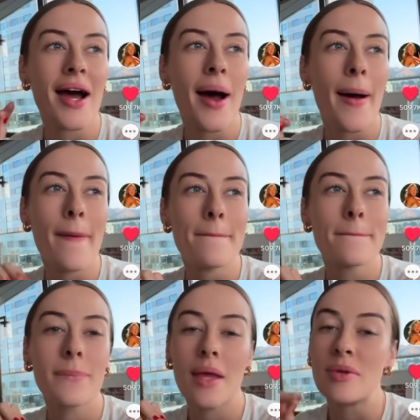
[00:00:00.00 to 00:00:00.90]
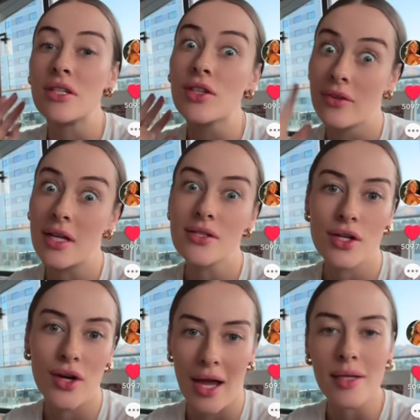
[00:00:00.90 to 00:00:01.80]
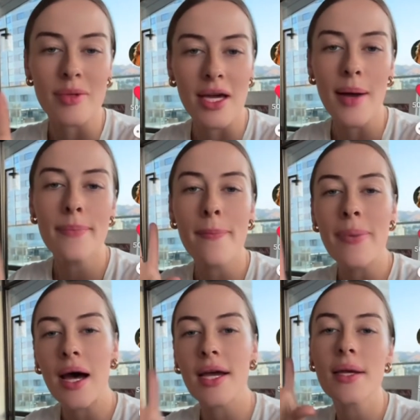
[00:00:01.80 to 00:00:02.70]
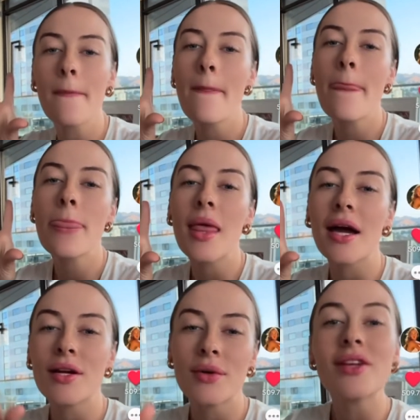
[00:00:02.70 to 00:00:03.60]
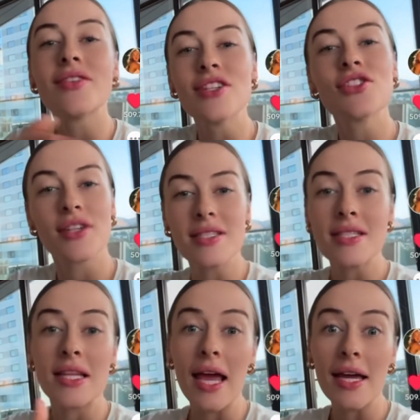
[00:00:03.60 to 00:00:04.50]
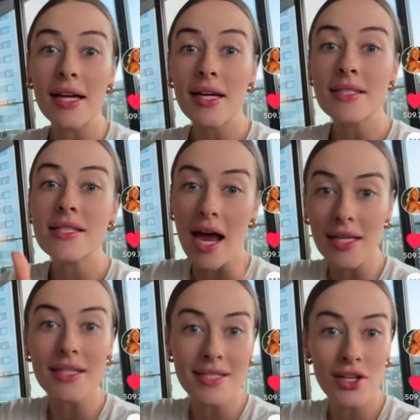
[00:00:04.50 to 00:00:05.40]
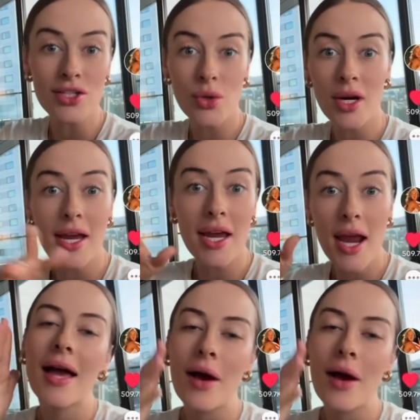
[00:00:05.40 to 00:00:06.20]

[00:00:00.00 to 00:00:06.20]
I mean, your videos are cracking me up, but I don't want to venture into like tacky territory.